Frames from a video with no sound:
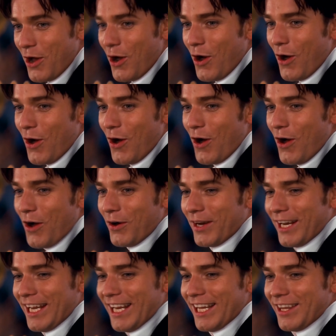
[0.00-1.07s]
after
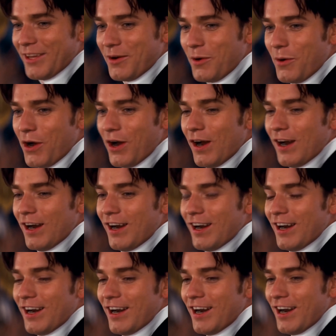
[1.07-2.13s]
originally offering the part to
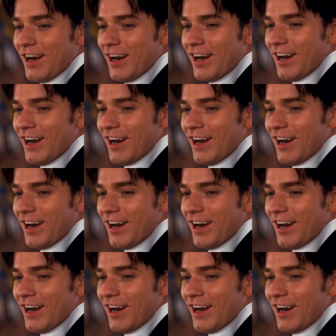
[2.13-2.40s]
McGregor.